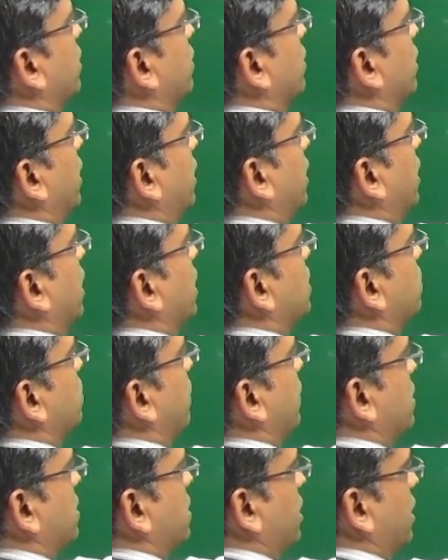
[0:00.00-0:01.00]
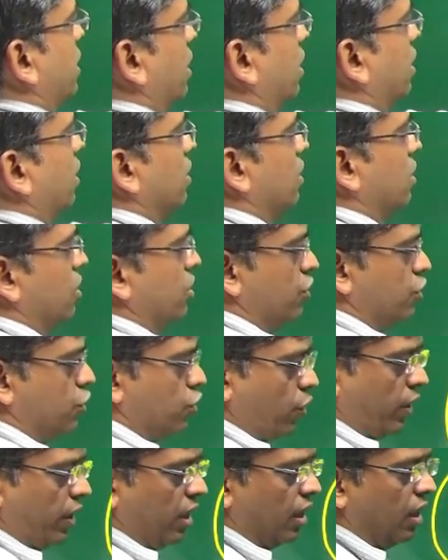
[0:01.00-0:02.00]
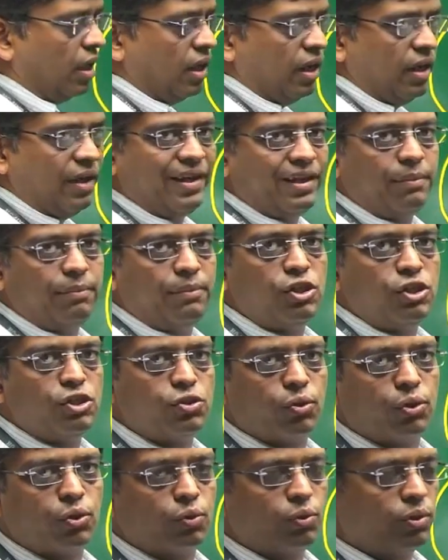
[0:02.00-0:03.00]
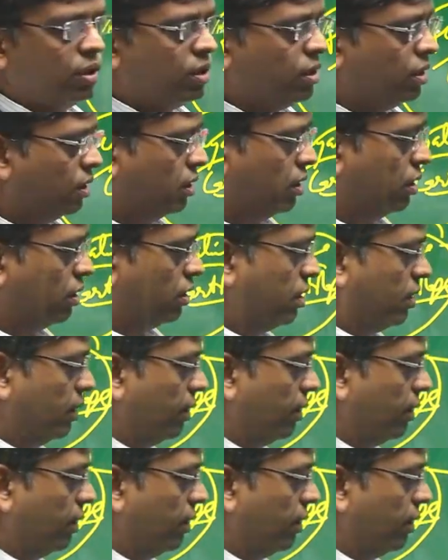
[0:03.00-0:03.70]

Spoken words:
that takes place in the joint. Let me show you the